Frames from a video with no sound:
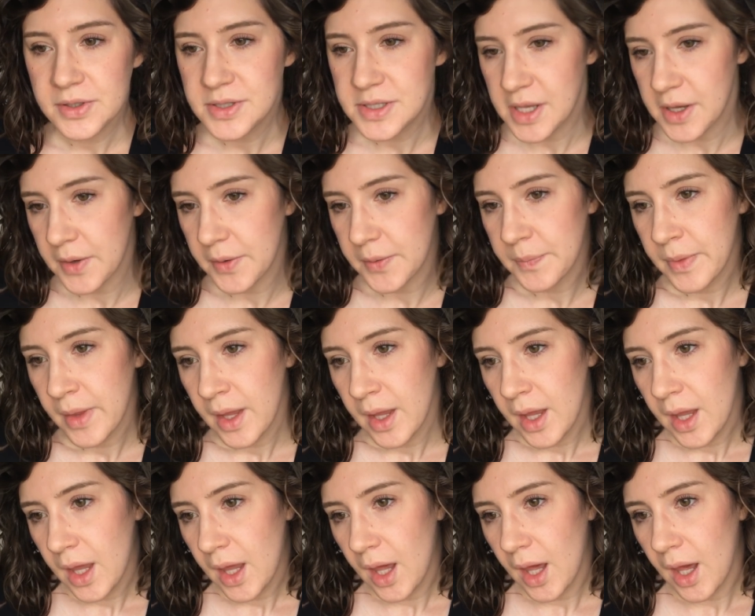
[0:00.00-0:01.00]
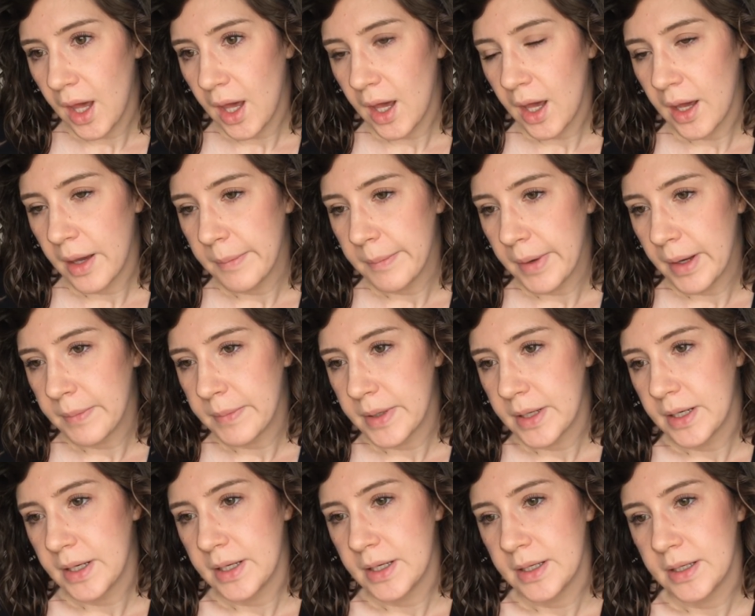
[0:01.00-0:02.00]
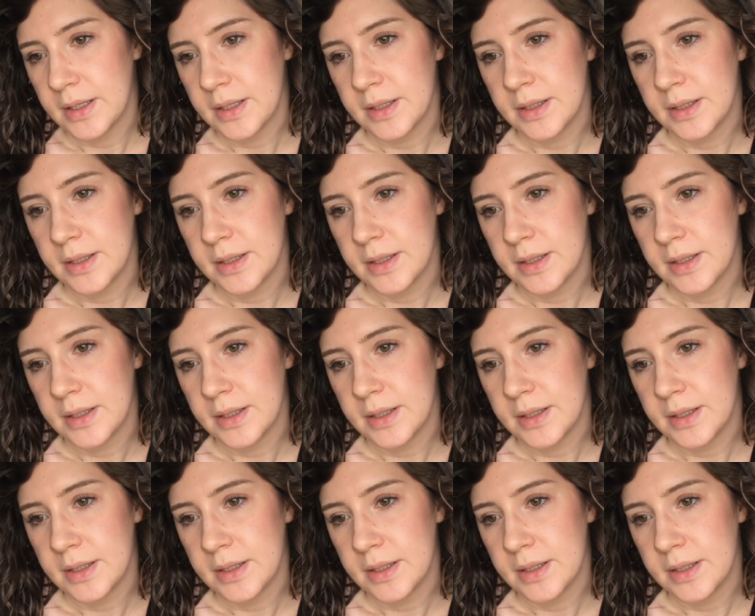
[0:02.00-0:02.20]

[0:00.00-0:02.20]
So um, I'm gonna